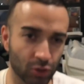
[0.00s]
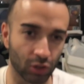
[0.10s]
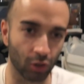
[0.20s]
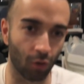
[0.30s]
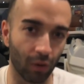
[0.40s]

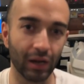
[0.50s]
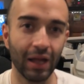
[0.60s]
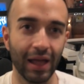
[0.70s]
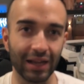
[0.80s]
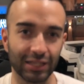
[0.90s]
absolutely no one,
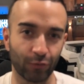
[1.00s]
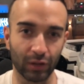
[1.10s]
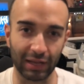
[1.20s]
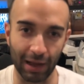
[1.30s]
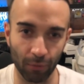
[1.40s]
except for
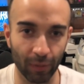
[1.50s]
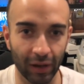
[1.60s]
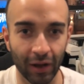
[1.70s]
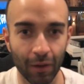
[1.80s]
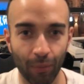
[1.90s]
the
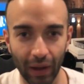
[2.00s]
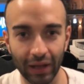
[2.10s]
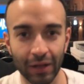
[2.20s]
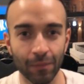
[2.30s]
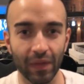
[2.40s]
cameraman.
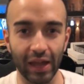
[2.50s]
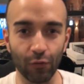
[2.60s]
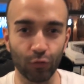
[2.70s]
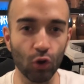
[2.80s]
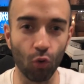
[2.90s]
But
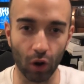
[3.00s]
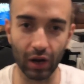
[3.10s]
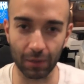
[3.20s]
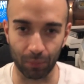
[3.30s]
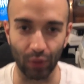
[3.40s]
if you were
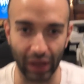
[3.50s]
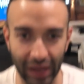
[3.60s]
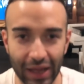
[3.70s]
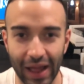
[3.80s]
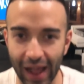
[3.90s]
to
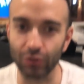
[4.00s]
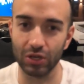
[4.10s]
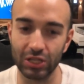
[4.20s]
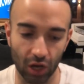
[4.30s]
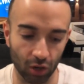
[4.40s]
play
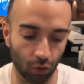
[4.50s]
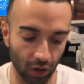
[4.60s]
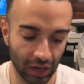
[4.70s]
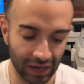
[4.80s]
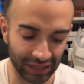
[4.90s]
XYZ
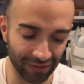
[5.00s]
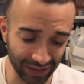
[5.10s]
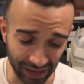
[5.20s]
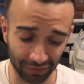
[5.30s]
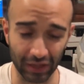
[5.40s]
Encore,
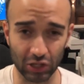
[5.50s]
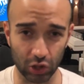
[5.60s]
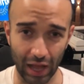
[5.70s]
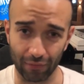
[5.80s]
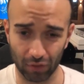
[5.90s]
even if
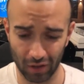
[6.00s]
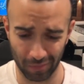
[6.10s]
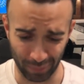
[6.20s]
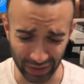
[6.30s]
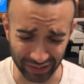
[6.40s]
this left,
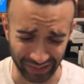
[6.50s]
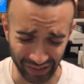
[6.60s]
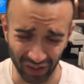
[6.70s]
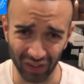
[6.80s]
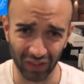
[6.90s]
big
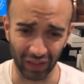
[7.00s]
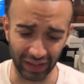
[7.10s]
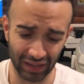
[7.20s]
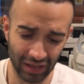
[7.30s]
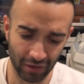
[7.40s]
deal.
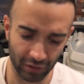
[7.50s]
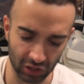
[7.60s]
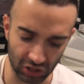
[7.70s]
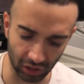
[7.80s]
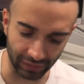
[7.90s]
Like you're
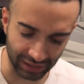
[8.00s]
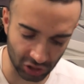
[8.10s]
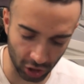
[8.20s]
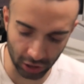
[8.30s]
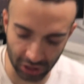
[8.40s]
still
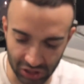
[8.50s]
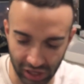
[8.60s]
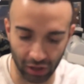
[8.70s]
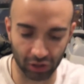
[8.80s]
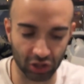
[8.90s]
next turn, you're still